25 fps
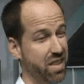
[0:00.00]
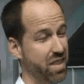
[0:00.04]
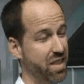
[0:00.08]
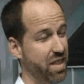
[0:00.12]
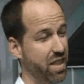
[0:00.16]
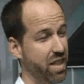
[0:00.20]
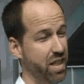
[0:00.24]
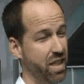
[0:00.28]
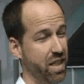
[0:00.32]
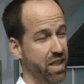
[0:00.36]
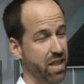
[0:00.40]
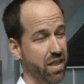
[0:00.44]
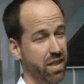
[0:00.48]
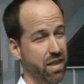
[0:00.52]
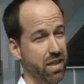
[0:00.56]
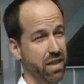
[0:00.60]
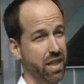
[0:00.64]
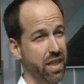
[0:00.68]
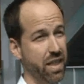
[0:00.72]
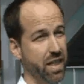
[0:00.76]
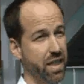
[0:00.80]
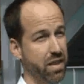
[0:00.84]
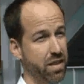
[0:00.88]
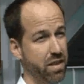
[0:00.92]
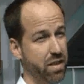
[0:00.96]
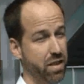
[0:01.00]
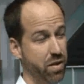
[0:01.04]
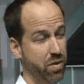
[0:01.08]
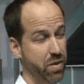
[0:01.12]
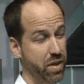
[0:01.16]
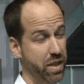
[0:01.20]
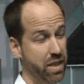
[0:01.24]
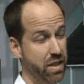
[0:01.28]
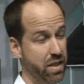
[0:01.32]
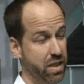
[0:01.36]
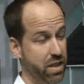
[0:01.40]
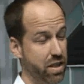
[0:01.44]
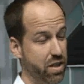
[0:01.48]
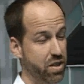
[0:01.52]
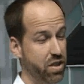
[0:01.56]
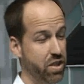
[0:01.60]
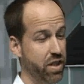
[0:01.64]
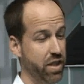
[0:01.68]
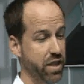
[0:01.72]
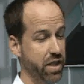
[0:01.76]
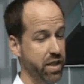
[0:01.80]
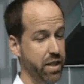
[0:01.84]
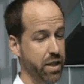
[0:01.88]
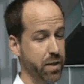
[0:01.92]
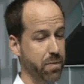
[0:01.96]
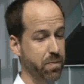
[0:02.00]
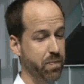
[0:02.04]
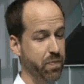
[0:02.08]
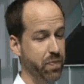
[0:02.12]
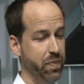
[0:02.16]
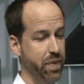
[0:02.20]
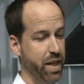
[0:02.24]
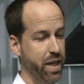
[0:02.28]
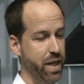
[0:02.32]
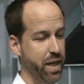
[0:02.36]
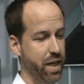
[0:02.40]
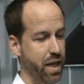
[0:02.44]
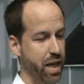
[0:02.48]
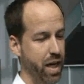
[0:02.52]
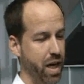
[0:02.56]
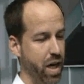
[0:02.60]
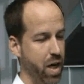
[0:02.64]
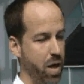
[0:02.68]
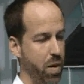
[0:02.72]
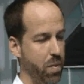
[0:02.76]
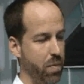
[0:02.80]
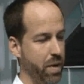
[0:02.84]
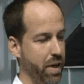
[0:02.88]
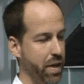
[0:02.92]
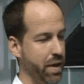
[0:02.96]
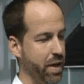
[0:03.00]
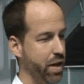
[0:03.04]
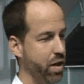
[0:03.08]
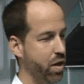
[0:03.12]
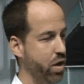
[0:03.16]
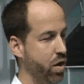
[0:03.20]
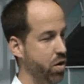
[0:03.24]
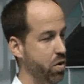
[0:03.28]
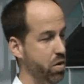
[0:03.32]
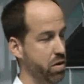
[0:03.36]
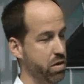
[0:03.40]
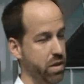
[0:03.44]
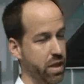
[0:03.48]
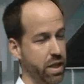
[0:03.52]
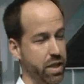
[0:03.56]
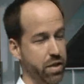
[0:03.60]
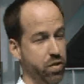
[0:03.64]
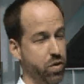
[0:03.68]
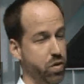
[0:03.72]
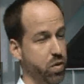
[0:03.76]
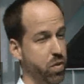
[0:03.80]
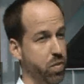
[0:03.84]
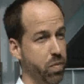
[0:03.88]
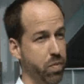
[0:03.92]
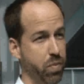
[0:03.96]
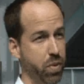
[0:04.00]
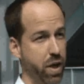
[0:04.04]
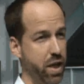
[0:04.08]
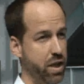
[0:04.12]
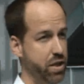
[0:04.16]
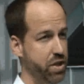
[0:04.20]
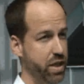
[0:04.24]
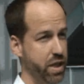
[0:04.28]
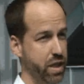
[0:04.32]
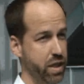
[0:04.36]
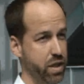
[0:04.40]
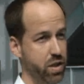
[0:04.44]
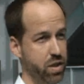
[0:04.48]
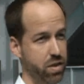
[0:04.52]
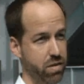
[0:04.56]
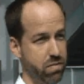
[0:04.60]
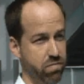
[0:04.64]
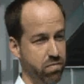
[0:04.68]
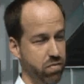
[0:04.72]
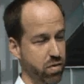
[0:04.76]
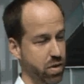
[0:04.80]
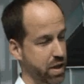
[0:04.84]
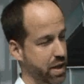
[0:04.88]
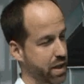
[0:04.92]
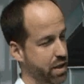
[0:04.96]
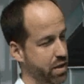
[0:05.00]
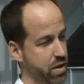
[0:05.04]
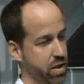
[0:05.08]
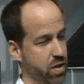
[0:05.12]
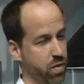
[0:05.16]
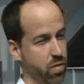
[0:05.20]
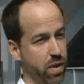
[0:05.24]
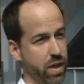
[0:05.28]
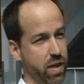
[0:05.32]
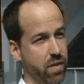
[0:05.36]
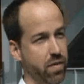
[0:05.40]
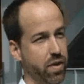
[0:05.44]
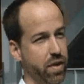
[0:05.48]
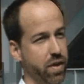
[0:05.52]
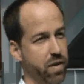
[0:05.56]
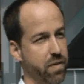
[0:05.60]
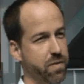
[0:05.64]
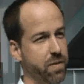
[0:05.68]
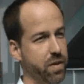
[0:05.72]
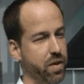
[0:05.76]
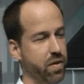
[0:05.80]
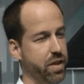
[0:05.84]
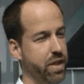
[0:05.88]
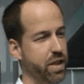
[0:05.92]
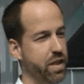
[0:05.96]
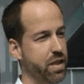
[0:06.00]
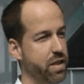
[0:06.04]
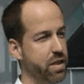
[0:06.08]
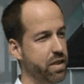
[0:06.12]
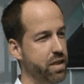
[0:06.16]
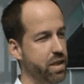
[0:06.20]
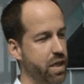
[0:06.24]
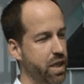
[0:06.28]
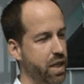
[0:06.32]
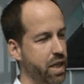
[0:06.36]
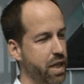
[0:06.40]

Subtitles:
They get degrees in engineering and they go and they do projects related to whatever their field is.